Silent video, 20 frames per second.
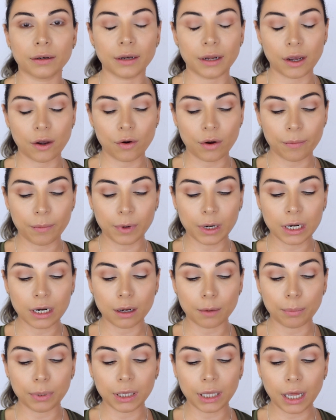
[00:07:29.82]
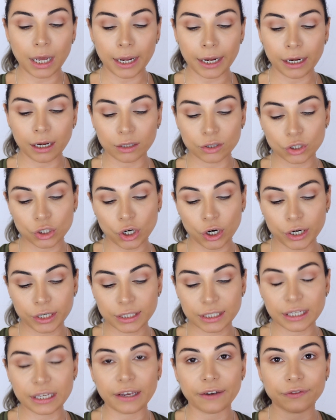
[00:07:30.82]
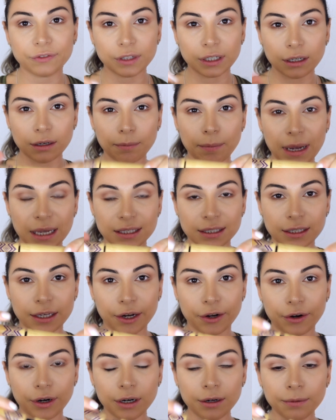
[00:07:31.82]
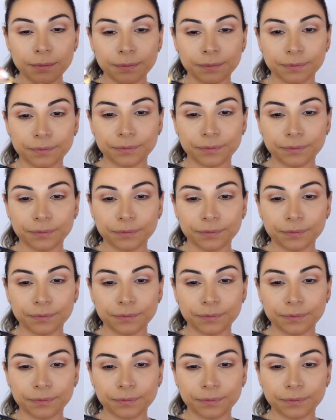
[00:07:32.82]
Now I'm gonna apply Tarte's Gifted Mascara.